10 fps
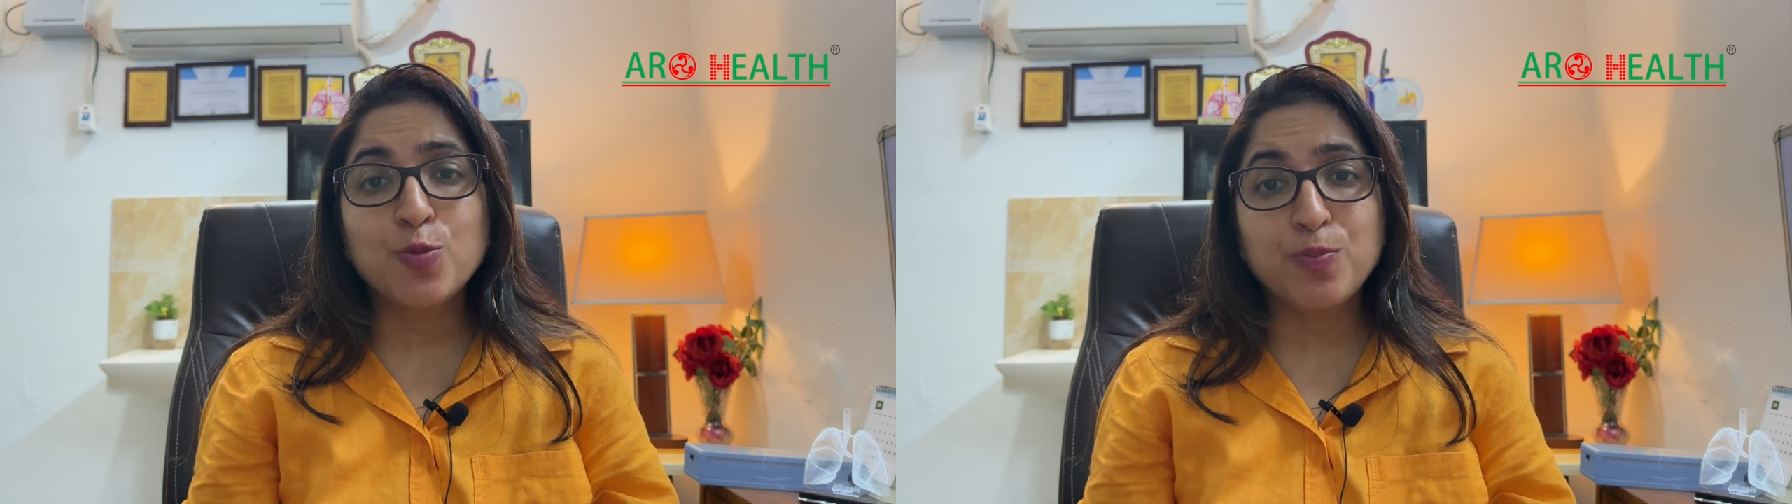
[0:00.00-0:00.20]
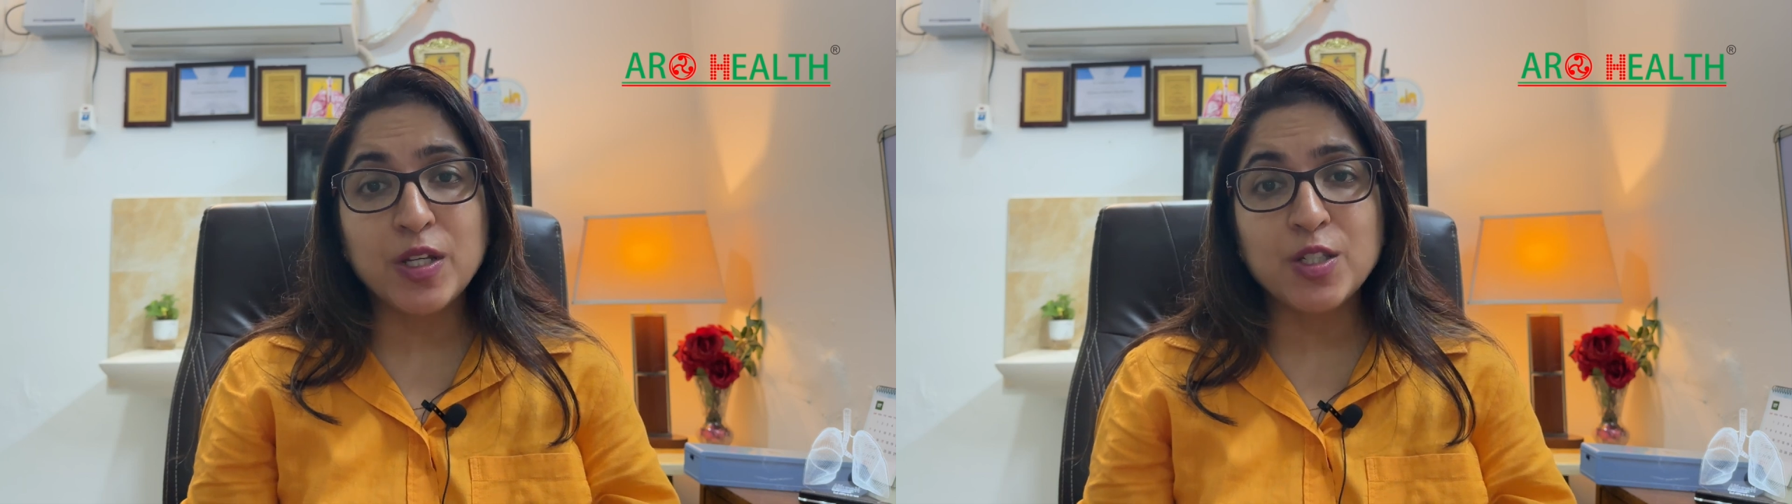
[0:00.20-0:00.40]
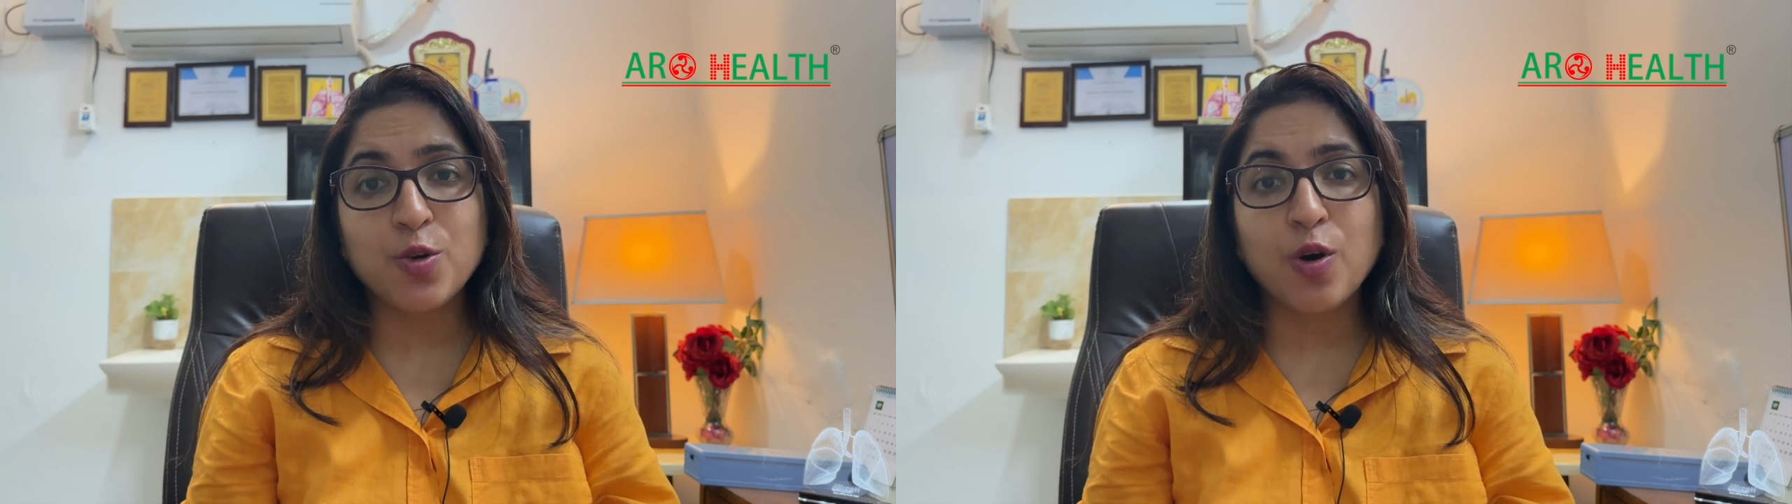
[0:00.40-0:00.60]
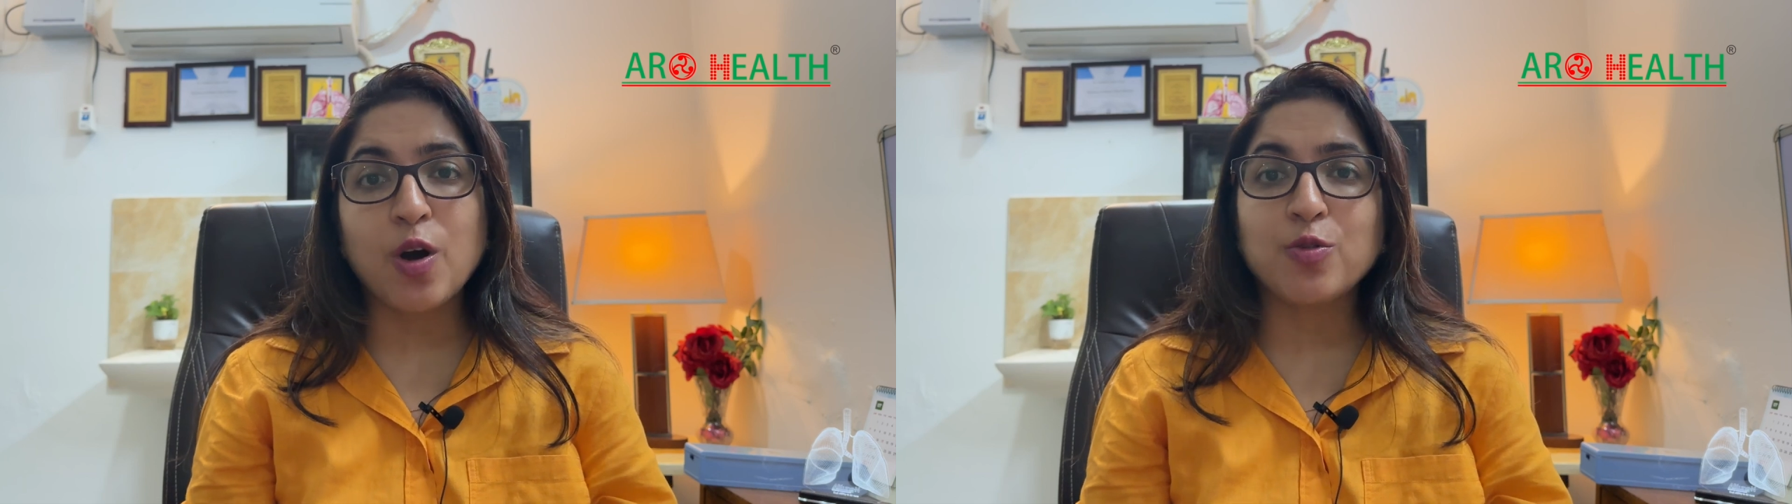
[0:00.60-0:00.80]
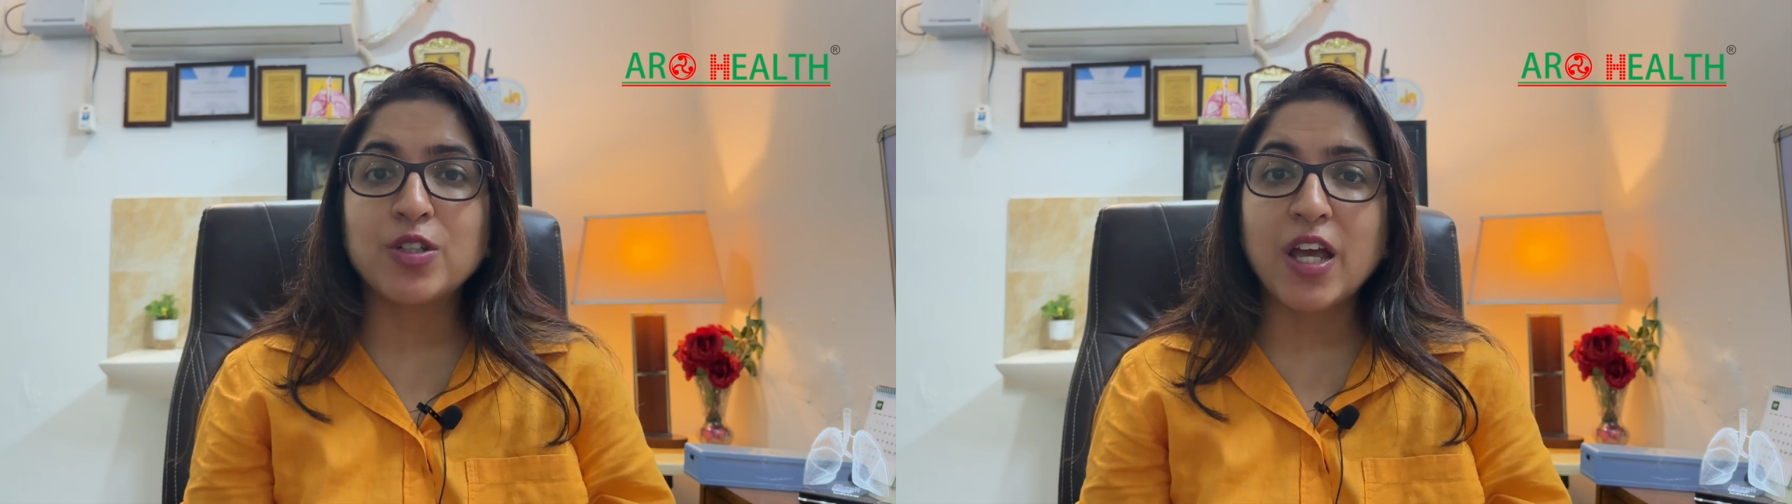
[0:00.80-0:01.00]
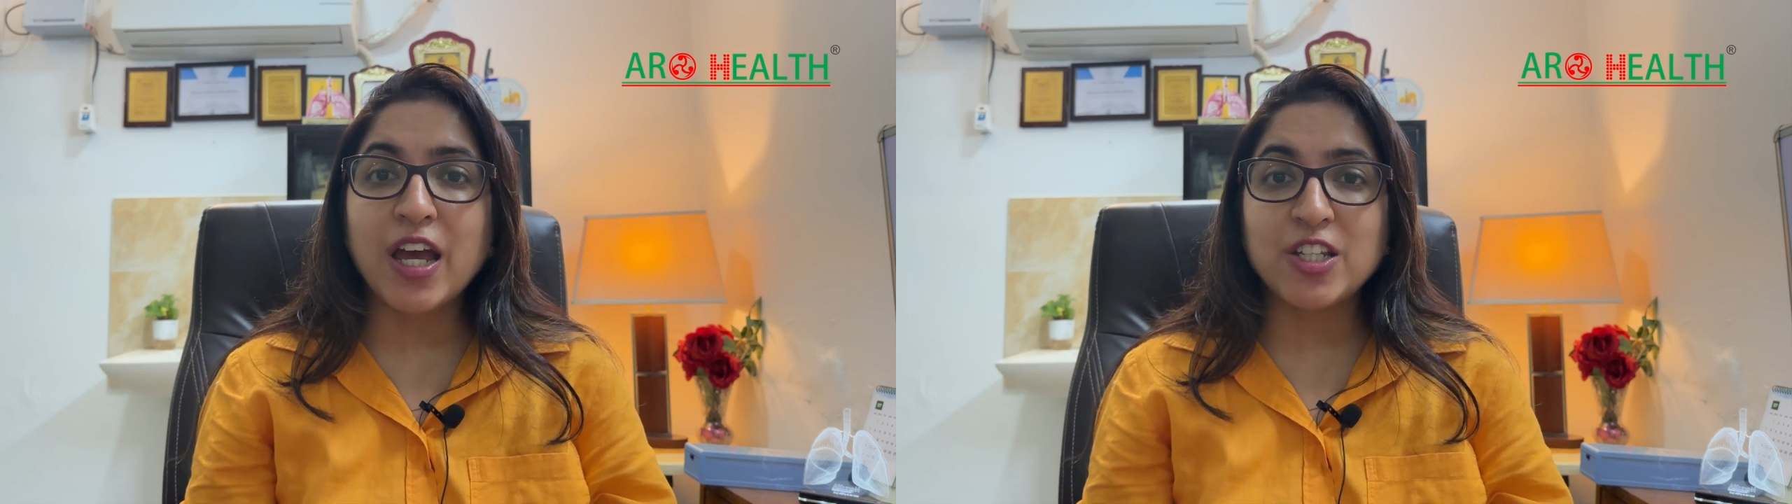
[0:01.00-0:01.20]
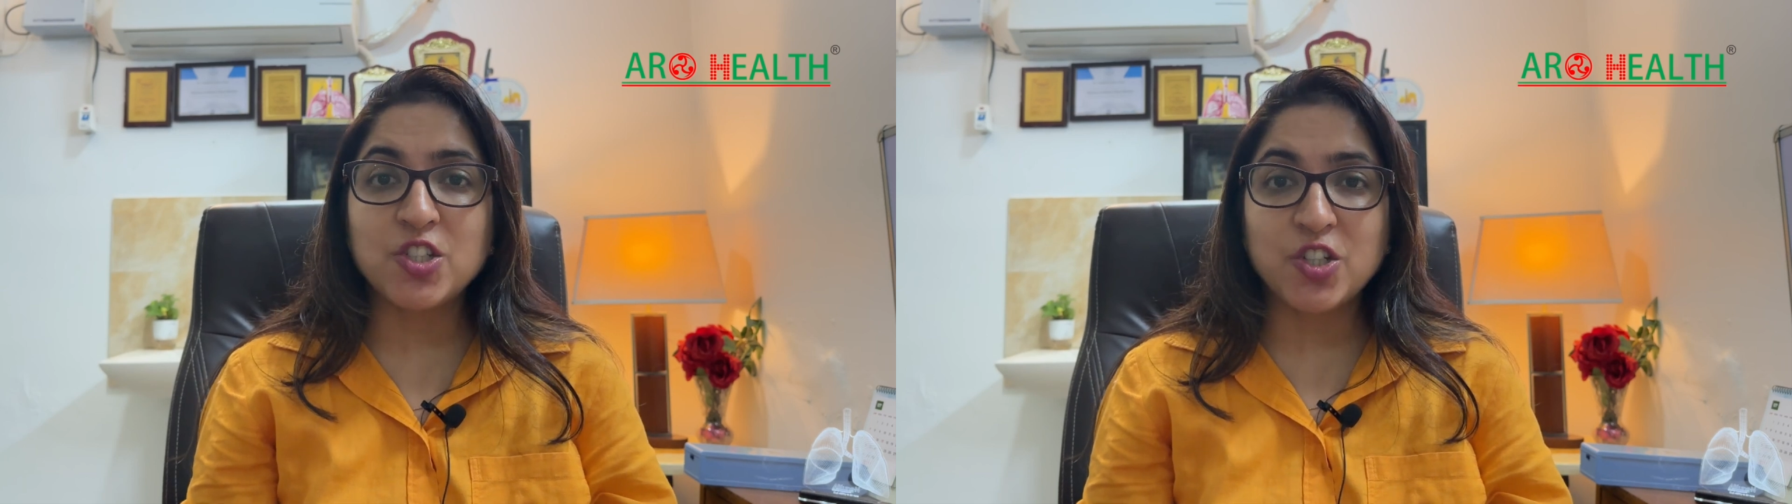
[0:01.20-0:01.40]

please go out and